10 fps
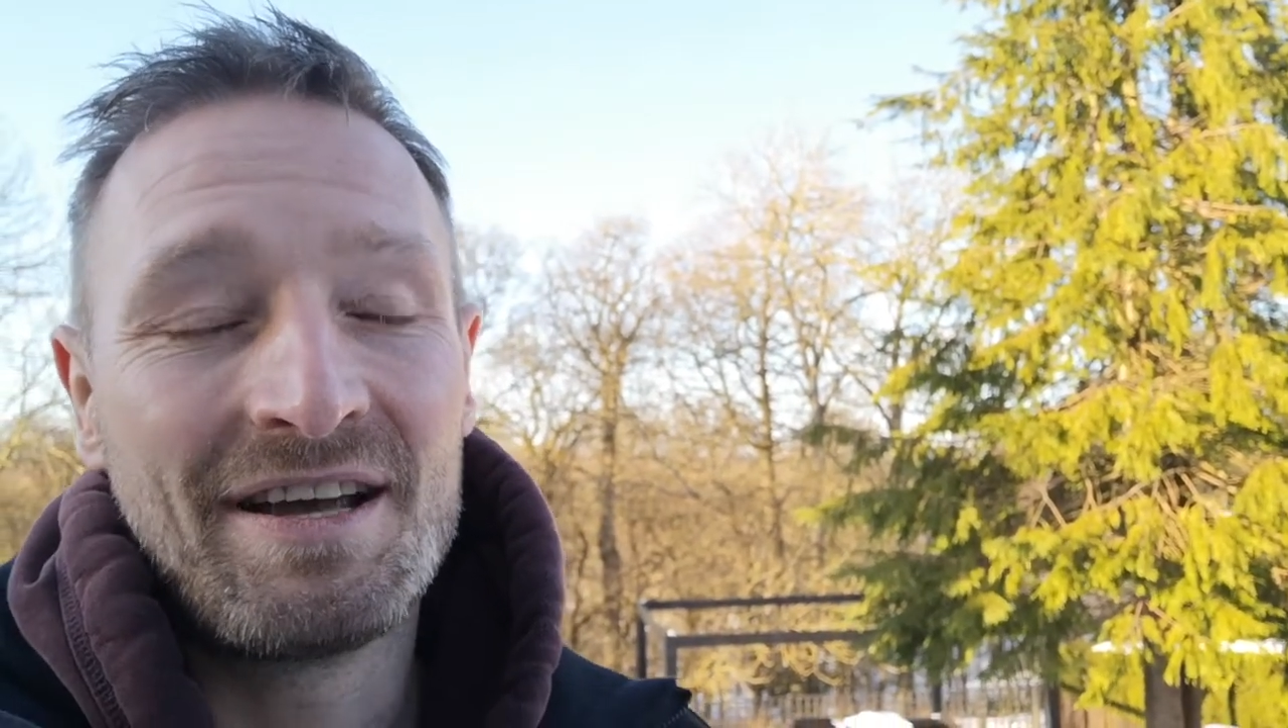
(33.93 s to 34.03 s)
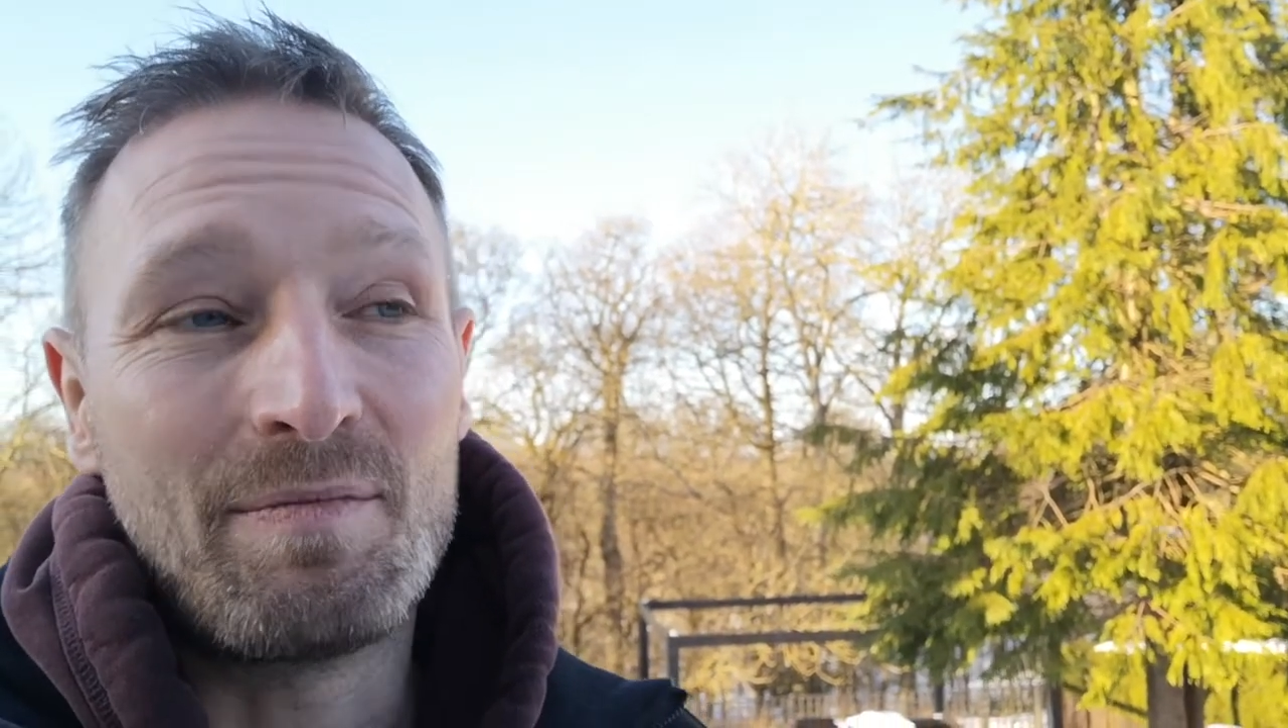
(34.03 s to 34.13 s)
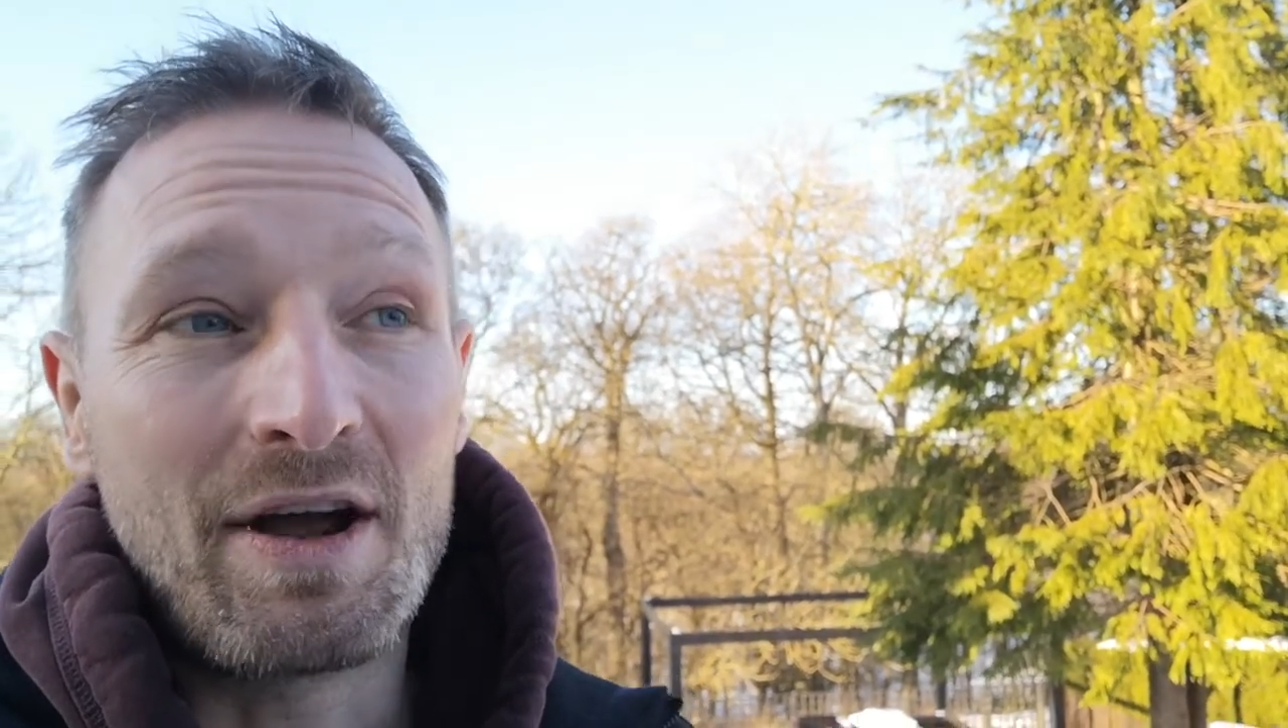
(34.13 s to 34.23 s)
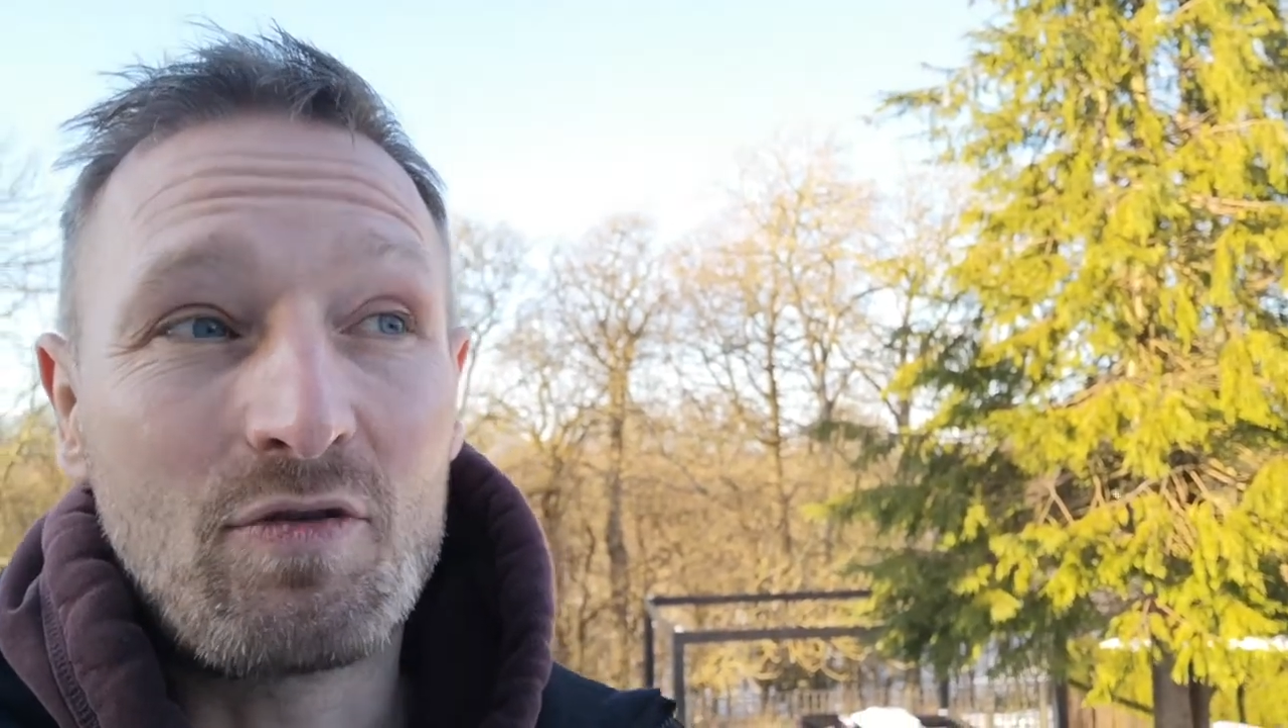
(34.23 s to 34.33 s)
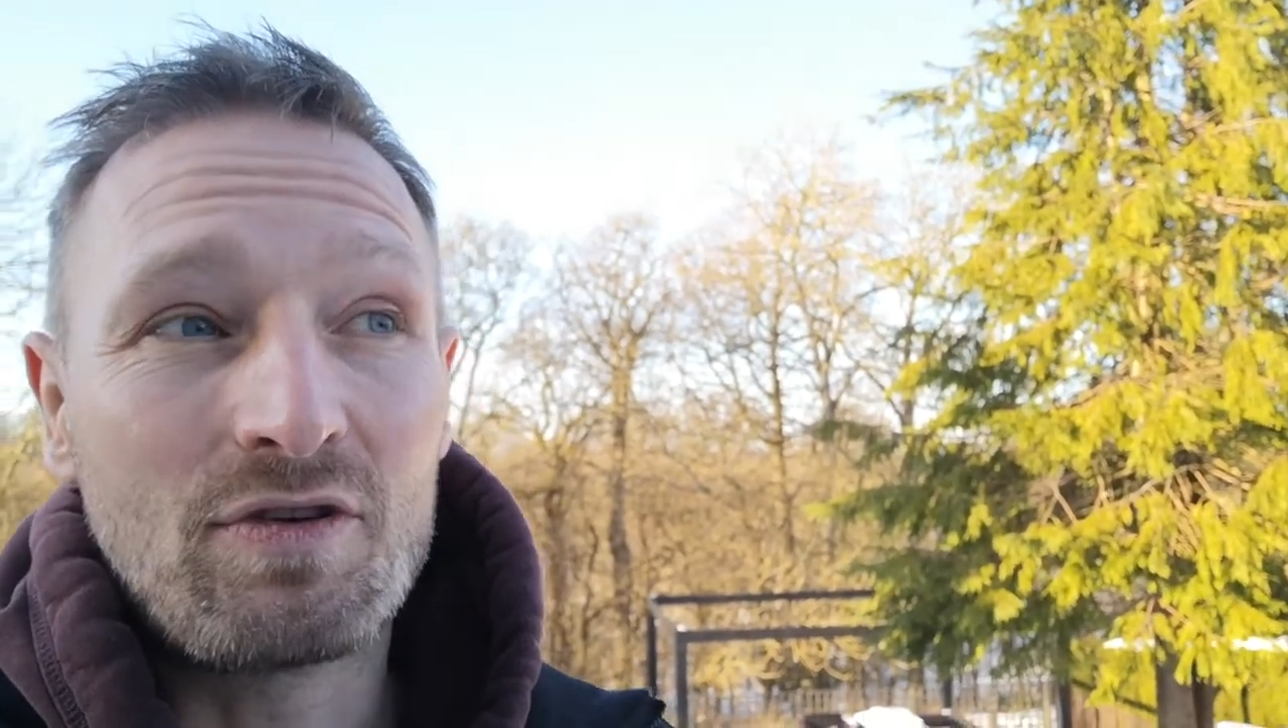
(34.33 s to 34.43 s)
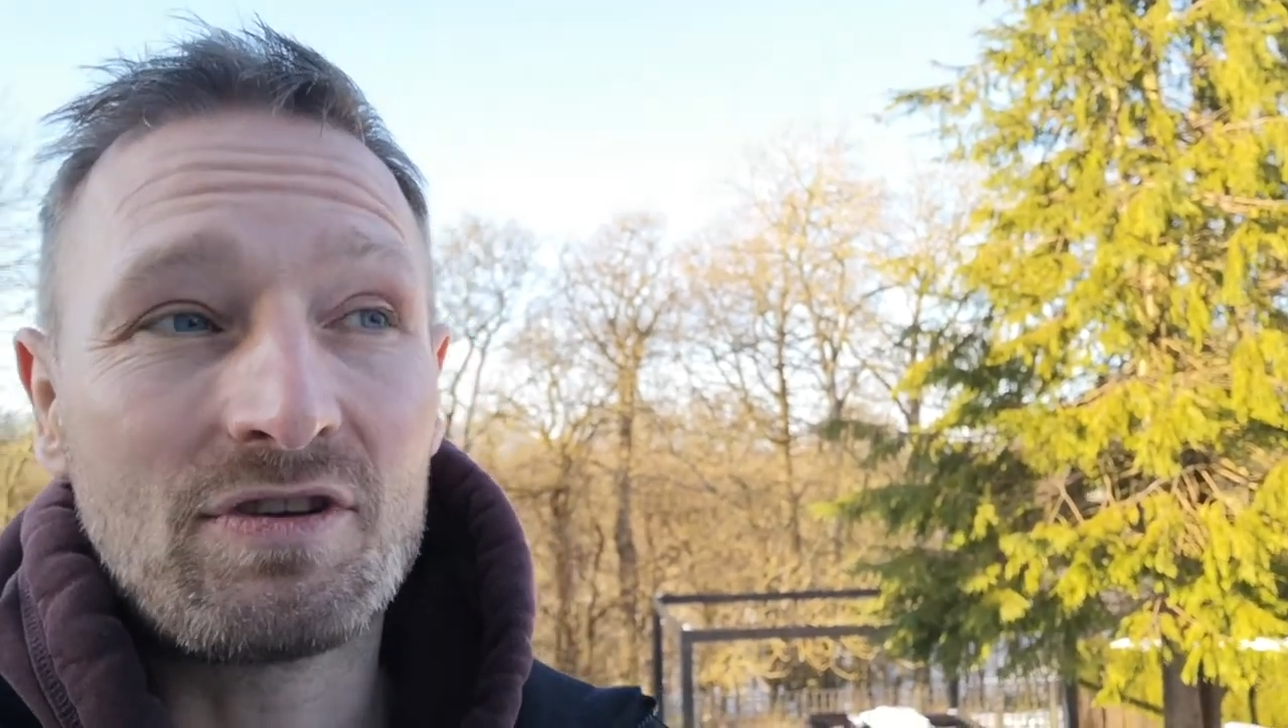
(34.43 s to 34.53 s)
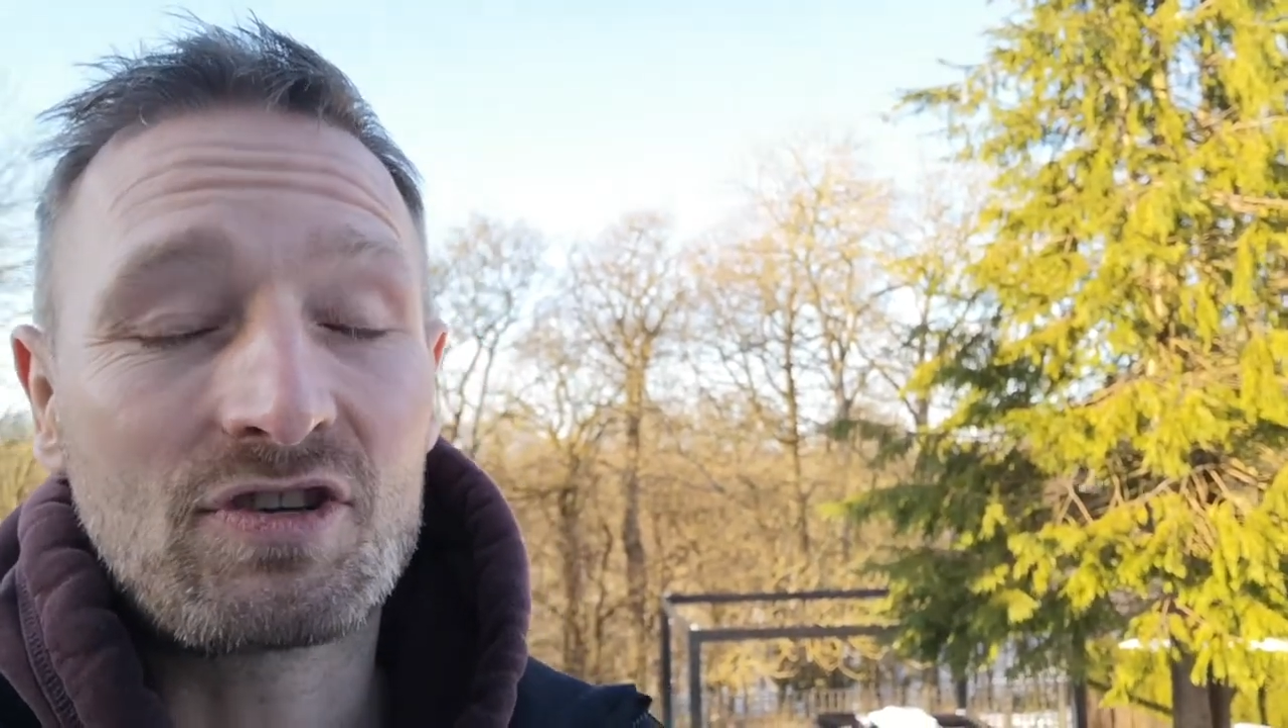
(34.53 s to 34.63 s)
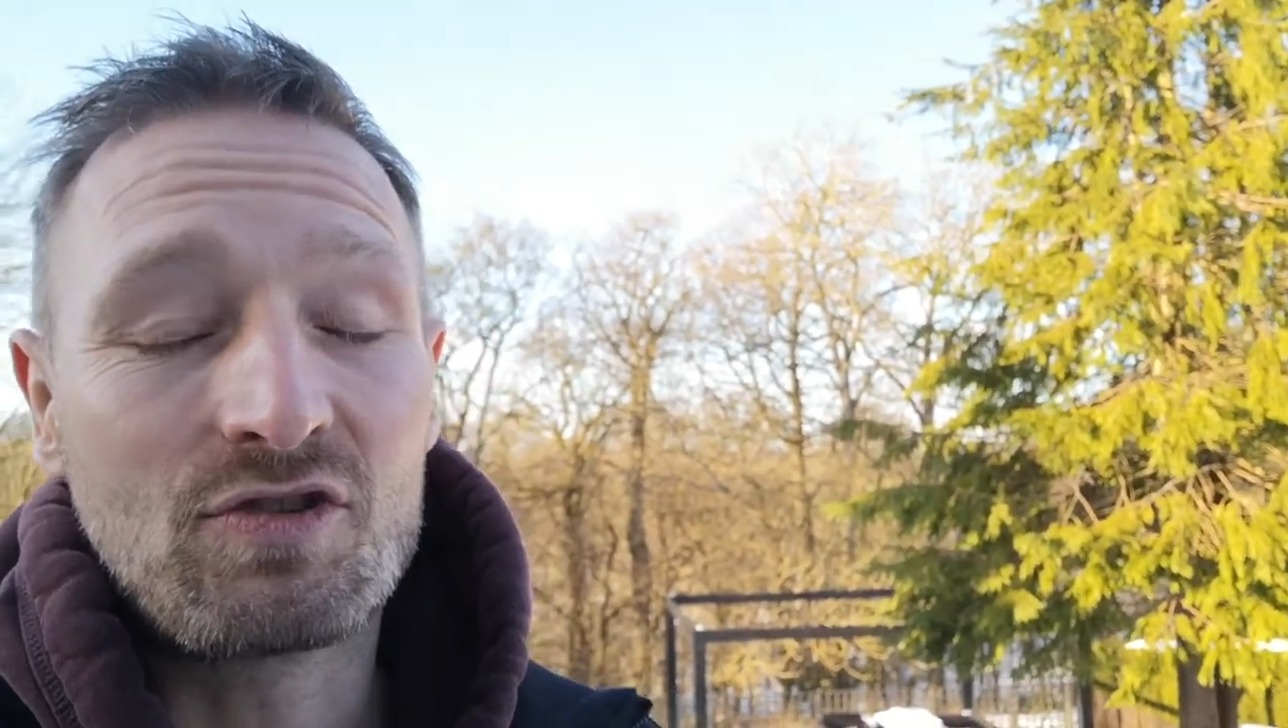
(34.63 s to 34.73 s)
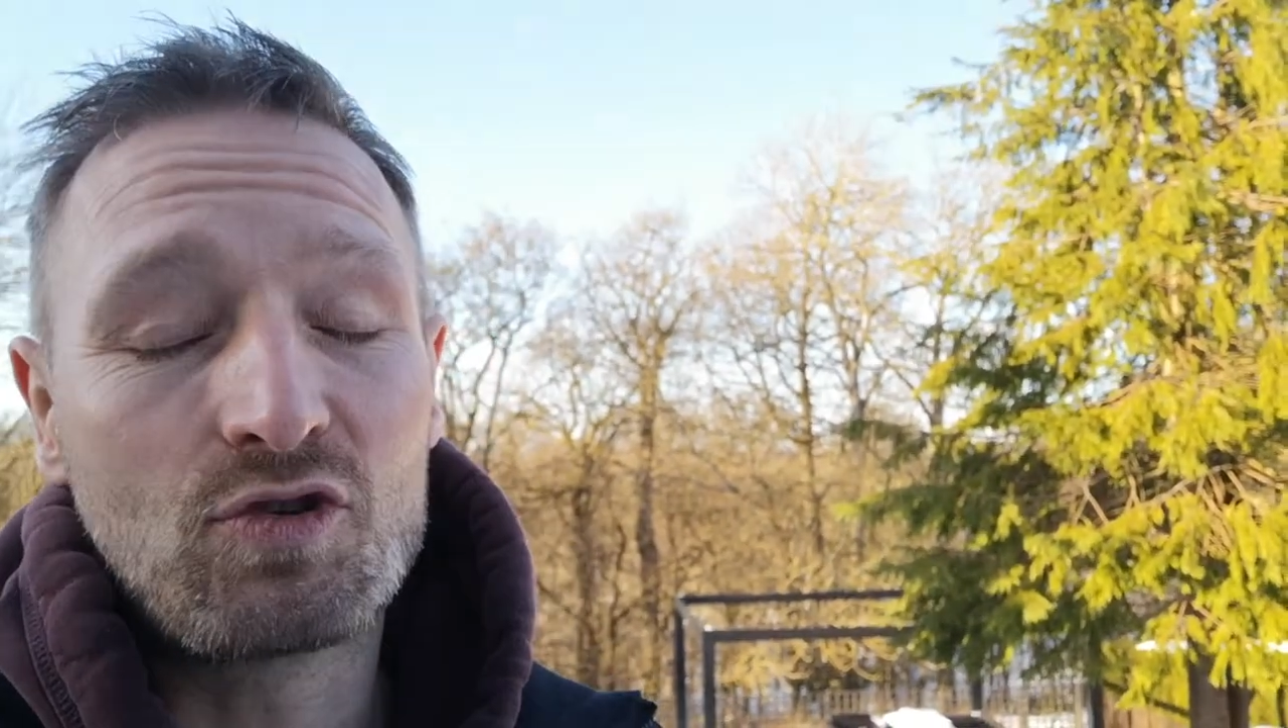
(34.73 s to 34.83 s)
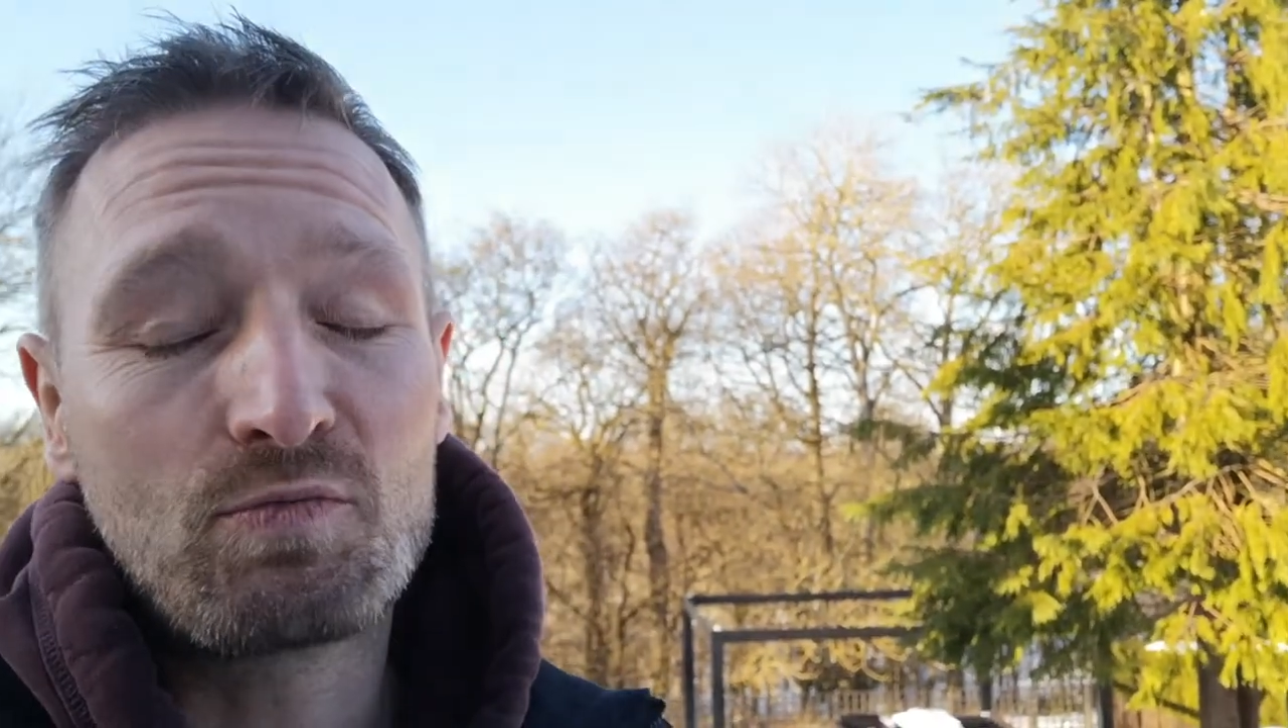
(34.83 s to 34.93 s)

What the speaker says: My own snow